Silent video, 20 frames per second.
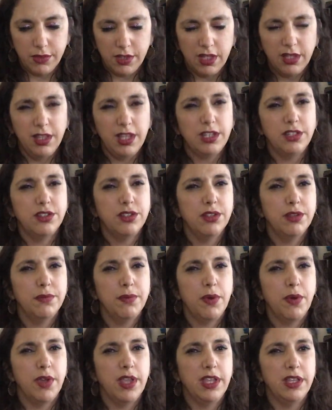like to the
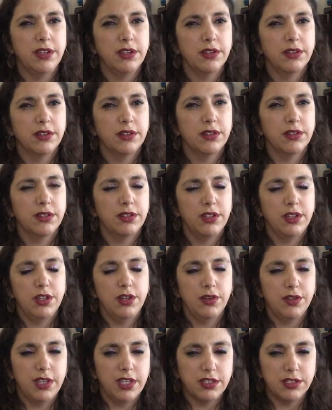point,
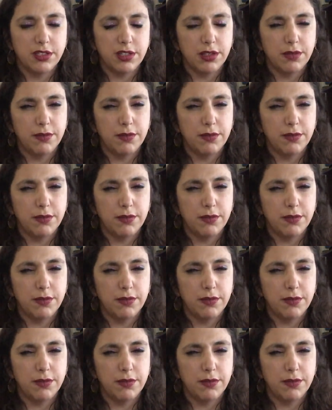gets to the